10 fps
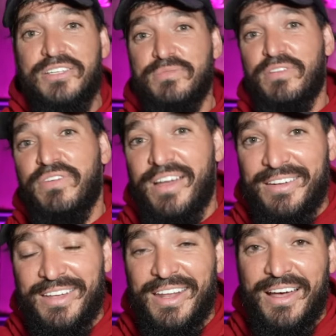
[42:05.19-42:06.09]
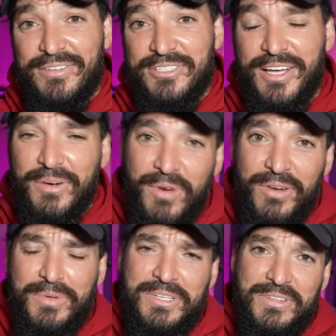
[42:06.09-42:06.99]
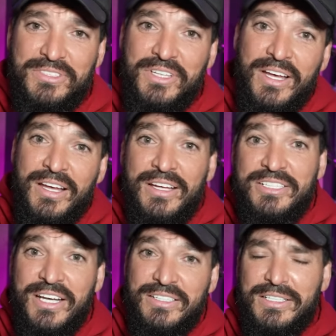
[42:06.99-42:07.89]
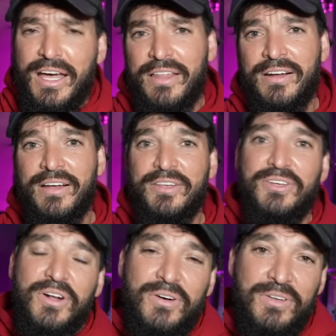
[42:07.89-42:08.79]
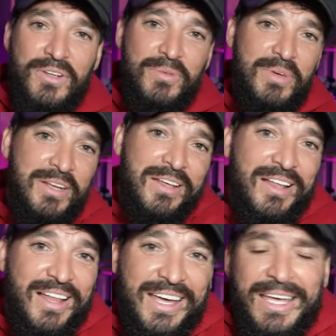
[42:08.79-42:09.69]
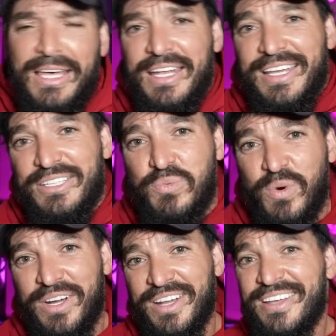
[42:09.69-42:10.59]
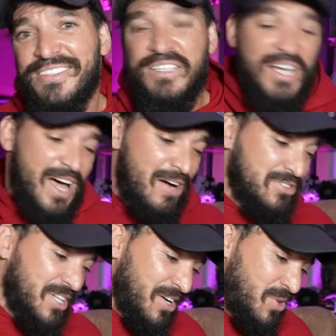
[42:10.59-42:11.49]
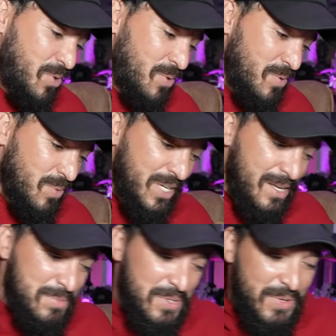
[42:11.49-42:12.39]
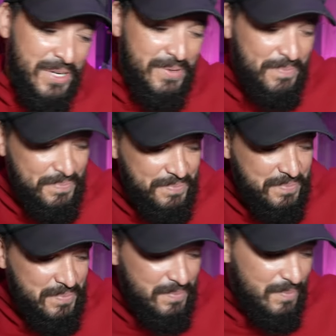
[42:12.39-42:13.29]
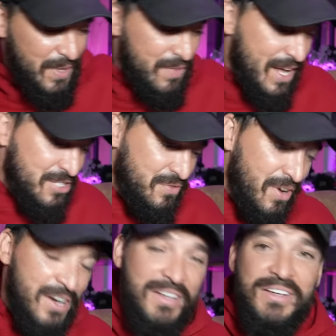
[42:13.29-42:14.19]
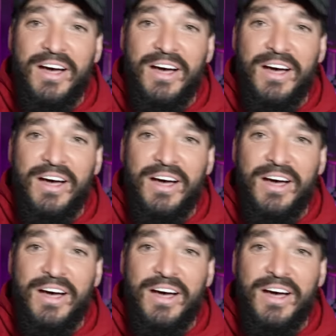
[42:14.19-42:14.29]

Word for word: he's my friend. And I was like, well, we do this channel together. You don't, you know what I mean? Like, it is what it is. I was like, cool, we'll keep doing it. That's fun.